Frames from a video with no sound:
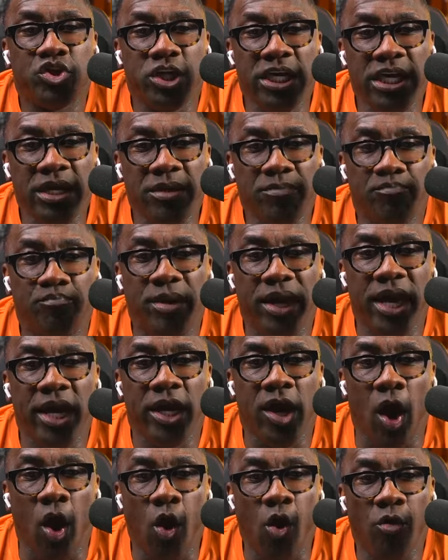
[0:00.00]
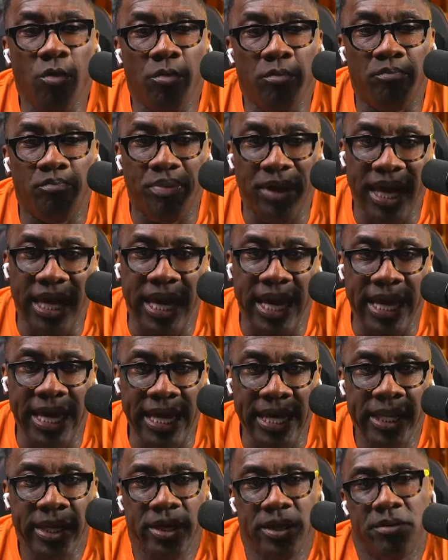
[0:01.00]
G, Big O,
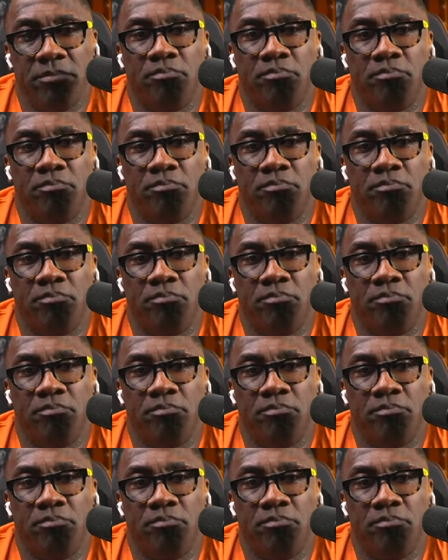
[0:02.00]
Biggie,